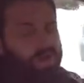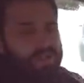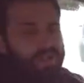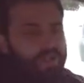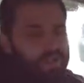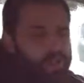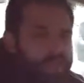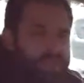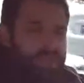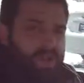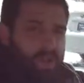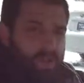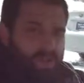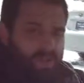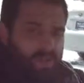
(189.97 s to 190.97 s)
So please
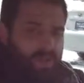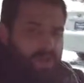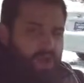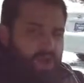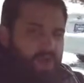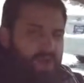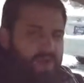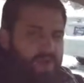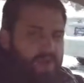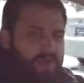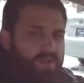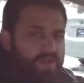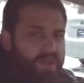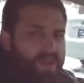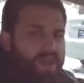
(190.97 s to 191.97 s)
give me a call on my
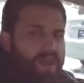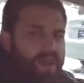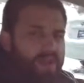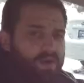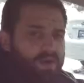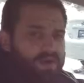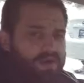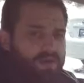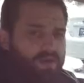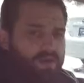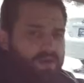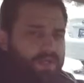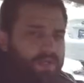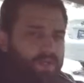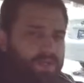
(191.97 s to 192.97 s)
direct line,
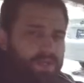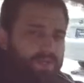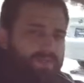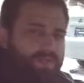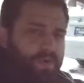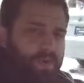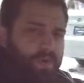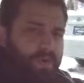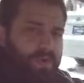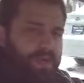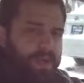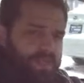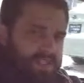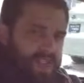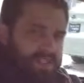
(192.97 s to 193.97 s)

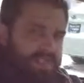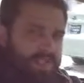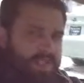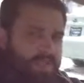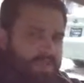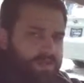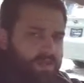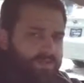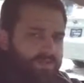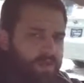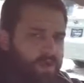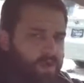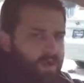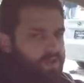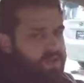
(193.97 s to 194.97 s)

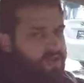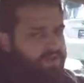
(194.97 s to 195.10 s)
802-224-7224.